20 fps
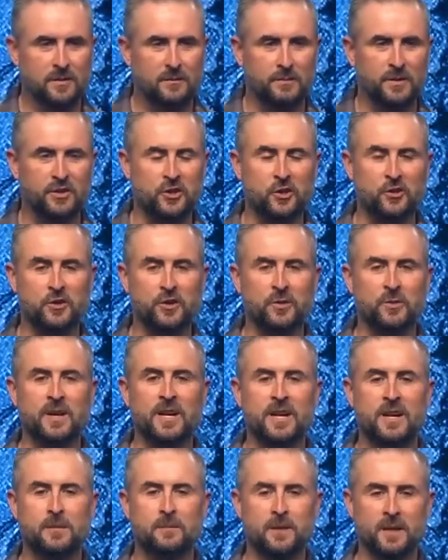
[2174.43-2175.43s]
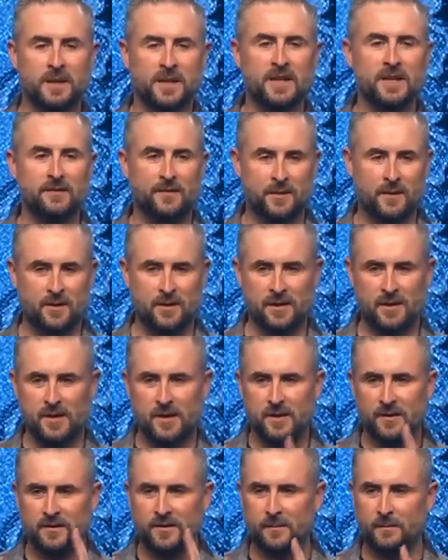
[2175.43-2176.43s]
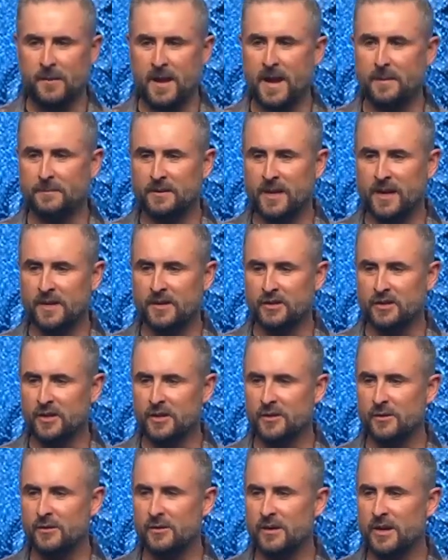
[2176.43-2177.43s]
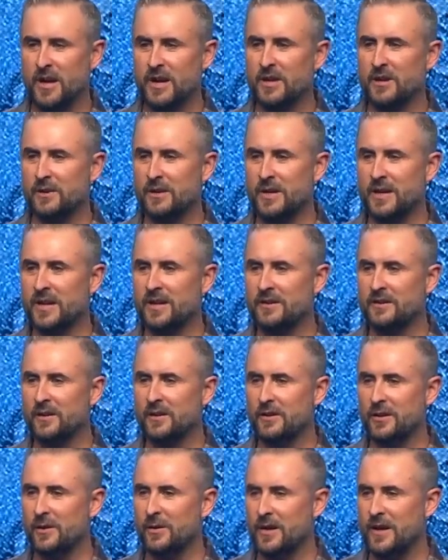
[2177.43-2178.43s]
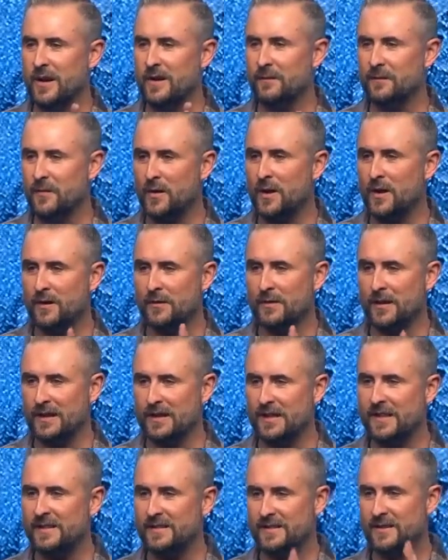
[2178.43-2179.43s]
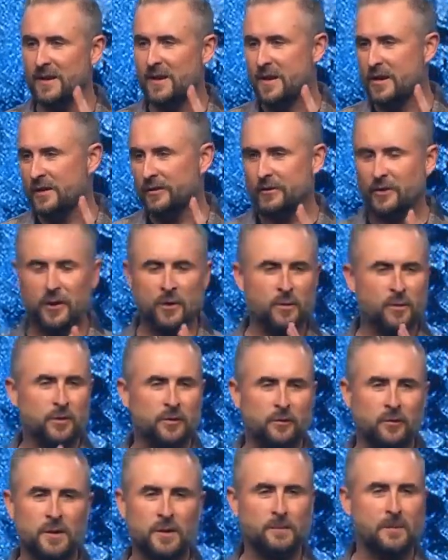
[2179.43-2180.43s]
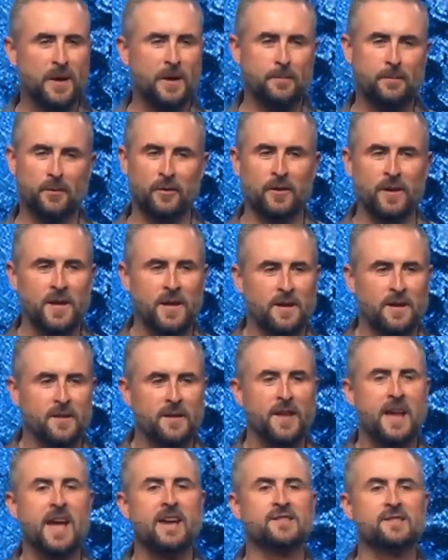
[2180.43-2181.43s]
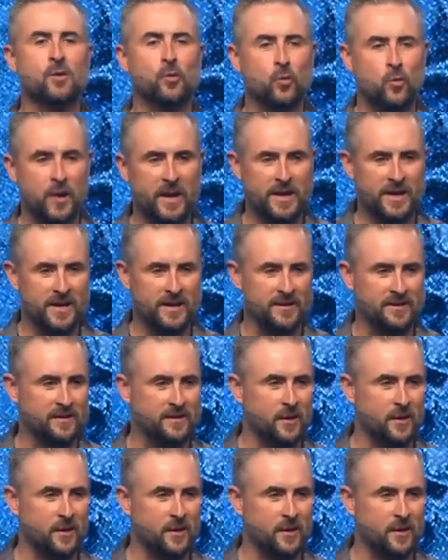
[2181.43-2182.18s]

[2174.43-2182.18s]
but you do need a believer to baptize you, and you need to do it in front of at least 2 or 3 people as a witness.